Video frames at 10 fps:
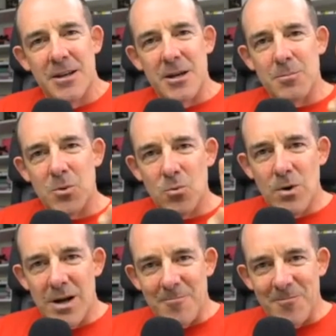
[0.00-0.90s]
Number
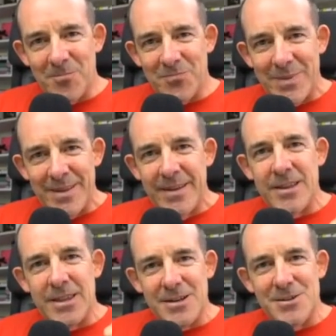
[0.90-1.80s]
one,
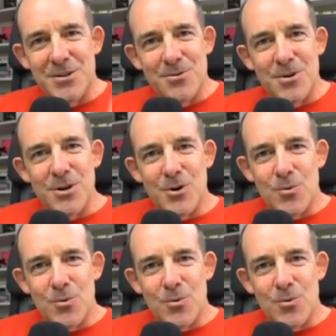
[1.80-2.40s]
they don't know